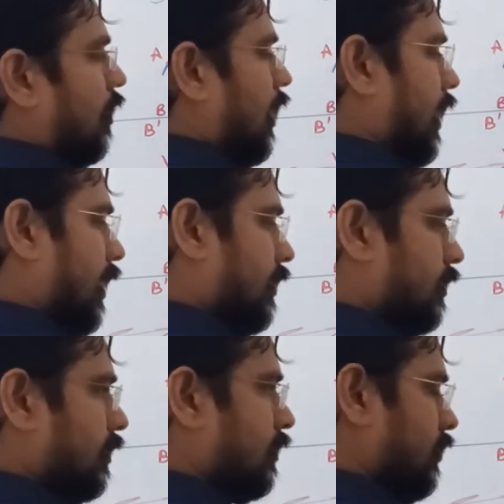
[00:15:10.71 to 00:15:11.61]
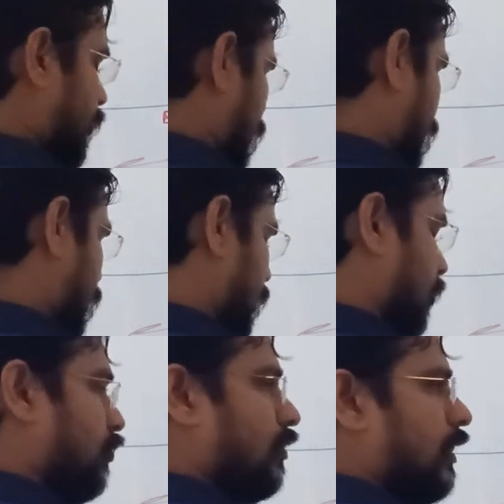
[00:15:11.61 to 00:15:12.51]
and this
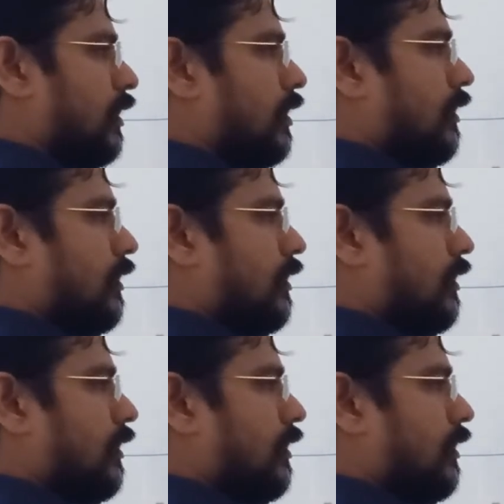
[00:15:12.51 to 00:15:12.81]
is your